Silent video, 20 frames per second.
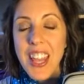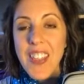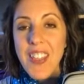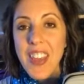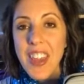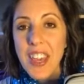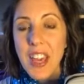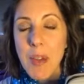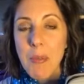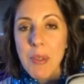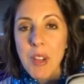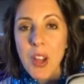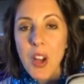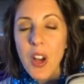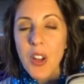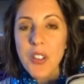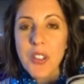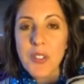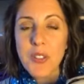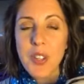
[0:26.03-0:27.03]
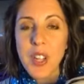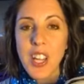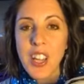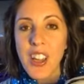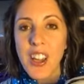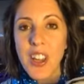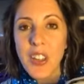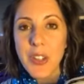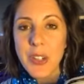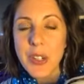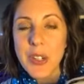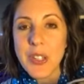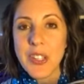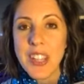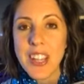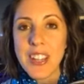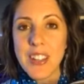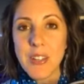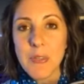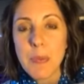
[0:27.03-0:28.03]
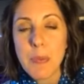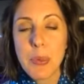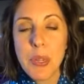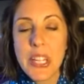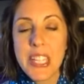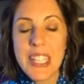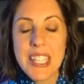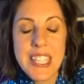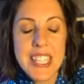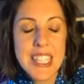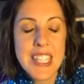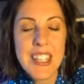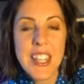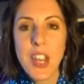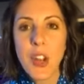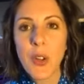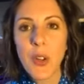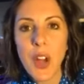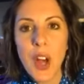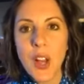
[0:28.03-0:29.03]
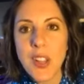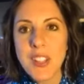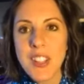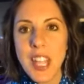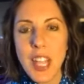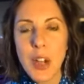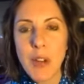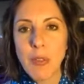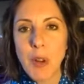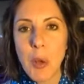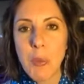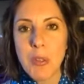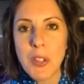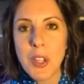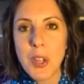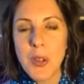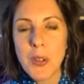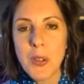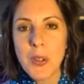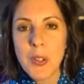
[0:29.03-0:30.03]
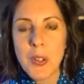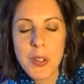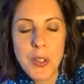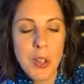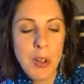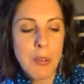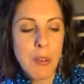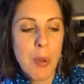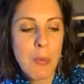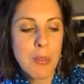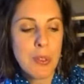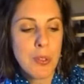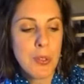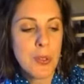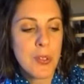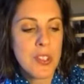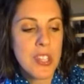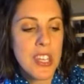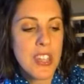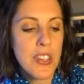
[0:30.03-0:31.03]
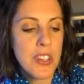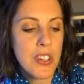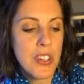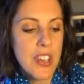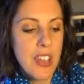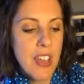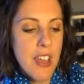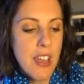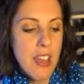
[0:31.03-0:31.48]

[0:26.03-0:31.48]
They come in all different colors and prints. They don't all say Aroma Tools either.